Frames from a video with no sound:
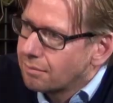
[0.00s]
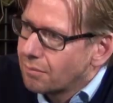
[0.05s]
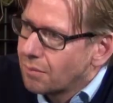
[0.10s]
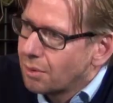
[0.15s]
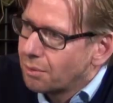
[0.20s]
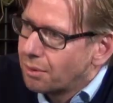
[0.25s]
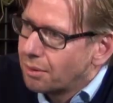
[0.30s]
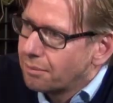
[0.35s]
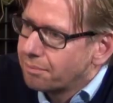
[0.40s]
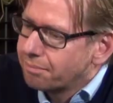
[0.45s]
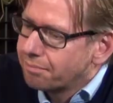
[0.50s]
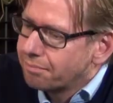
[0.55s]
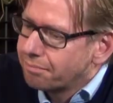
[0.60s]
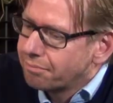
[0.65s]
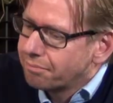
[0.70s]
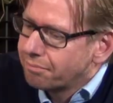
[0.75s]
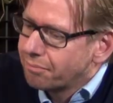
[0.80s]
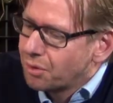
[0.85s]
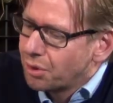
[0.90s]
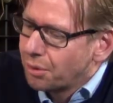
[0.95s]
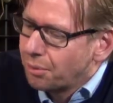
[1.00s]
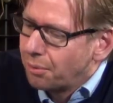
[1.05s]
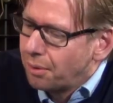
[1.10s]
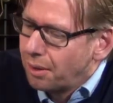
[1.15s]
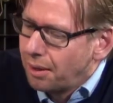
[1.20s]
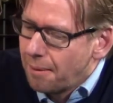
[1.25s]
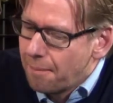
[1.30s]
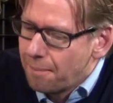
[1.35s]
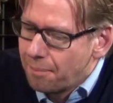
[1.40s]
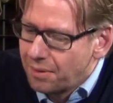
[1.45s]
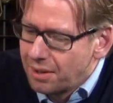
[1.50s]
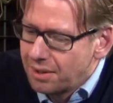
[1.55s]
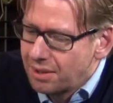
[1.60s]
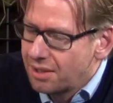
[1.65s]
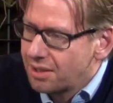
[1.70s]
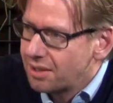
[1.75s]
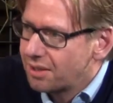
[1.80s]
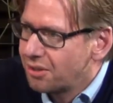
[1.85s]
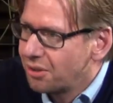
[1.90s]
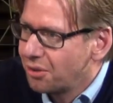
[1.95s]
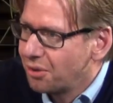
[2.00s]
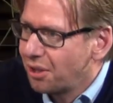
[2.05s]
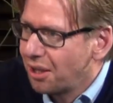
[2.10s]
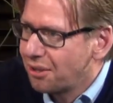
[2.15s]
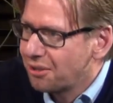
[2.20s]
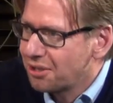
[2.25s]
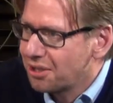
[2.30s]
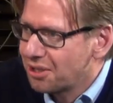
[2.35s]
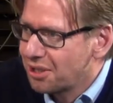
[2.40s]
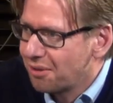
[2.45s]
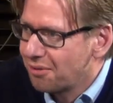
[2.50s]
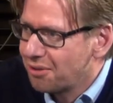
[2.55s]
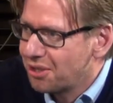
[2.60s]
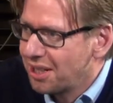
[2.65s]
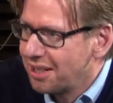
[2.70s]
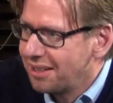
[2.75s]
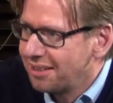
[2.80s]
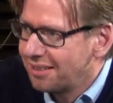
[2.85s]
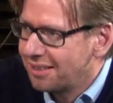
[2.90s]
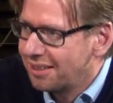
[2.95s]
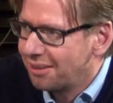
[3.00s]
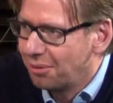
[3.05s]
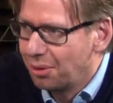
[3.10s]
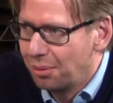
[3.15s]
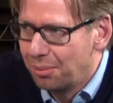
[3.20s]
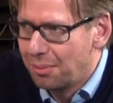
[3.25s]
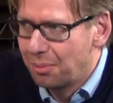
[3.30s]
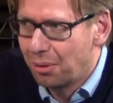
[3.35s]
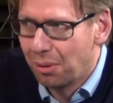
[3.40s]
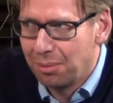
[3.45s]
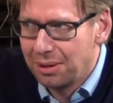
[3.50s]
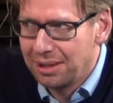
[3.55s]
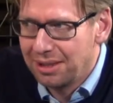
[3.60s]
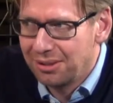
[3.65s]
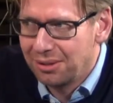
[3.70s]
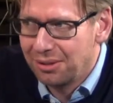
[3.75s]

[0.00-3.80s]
All right. So this is 2017. There will be probably